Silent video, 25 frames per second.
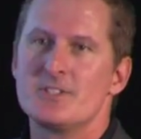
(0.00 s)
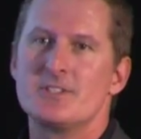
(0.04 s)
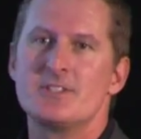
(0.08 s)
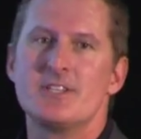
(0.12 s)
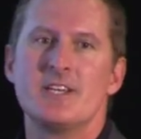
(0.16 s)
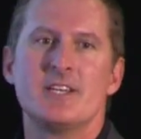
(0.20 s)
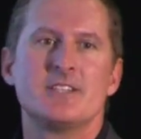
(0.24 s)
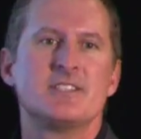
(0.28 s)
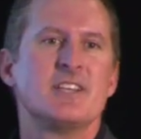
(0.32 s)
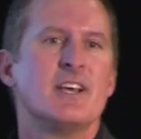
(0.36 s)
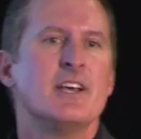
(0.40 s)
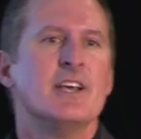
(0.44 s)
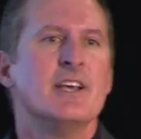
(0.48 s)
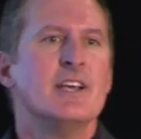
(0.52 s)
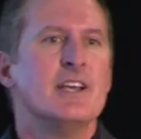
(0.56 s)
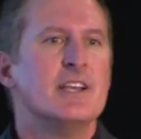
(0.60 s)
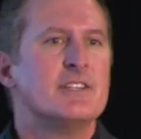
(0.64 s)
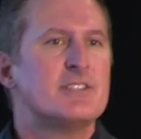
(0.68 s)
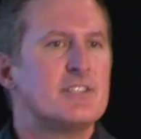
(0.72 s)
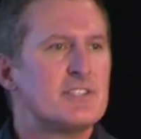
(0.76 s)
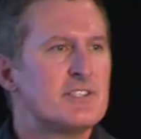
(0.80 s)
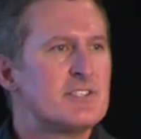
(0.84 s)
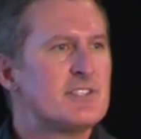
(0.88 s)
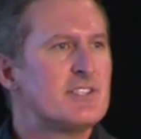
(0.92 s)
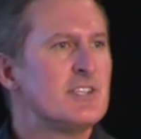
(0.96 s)
says,
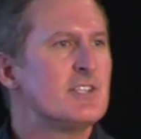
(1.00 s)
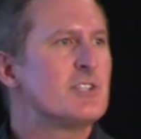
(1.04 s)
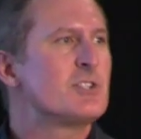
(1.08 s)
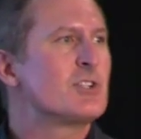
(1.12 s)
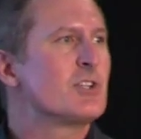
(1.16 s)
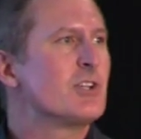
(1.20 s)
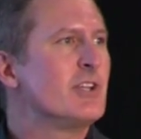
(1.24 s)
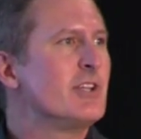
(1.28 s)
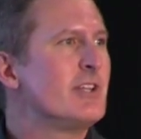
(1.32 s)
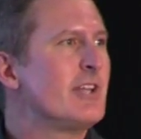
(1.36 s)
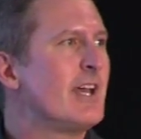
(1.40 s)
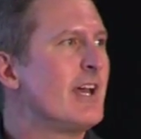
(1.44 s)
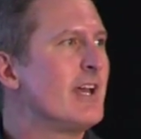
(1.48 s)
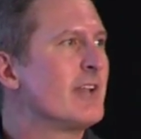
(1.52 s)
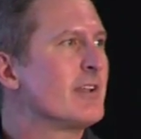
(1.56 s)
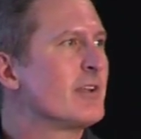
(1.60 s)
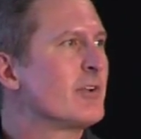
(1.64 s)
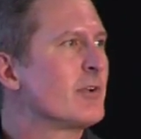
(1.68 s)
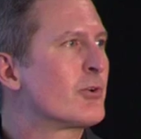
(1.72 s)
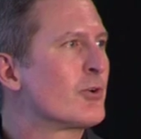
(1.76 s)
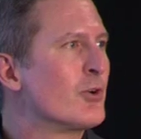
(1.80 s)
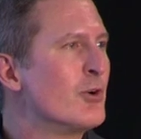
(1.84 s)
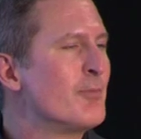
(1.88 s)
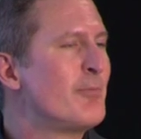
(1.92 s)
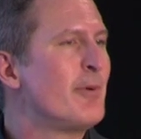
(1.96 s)
it's essentially that
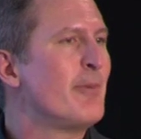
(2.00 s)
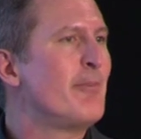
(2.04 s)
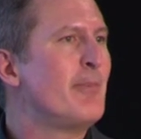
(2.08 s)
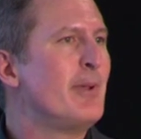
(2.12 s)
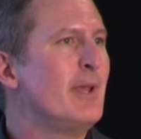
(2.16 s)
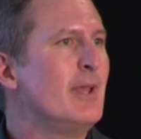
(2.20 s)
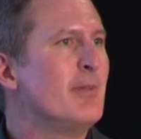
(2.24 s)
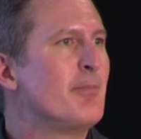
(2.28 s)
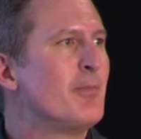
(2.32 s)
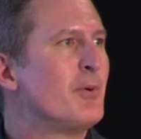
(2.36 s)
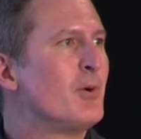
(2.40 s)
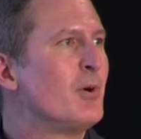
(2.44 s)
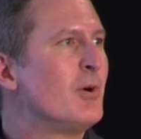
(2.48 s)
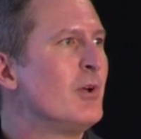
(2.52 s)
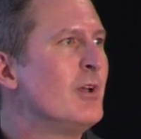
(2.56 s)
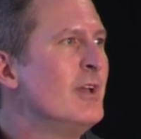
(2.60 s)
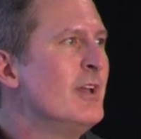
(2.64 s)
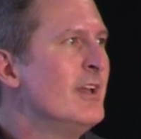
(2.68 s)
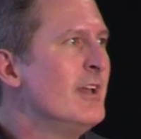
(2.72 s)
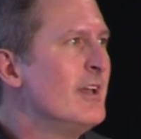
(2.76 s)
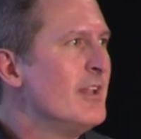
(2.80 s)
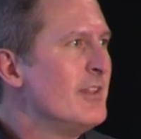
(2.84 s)
group of people